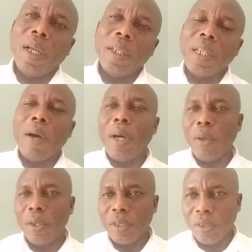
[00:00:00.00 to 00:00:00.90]
in our
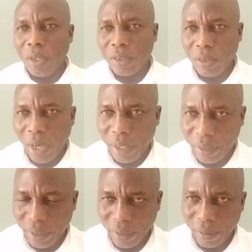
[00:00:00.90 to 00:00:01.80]
Lord Jesus
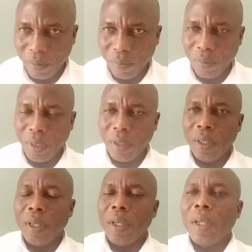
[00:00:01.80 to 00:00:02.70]
Christ.
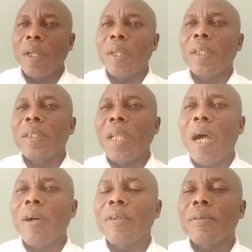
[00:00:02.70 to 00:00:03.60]

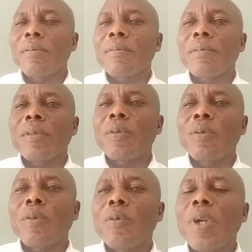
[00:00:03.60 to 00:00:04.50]
Now,
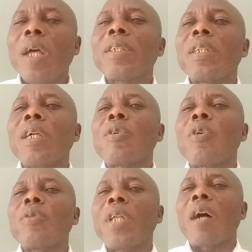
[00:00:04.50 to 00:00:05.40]
where did they
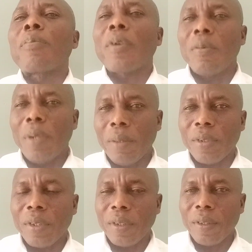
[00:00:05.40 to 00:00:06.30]
go with their
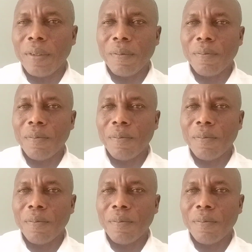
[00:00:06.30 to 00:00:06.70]
problems?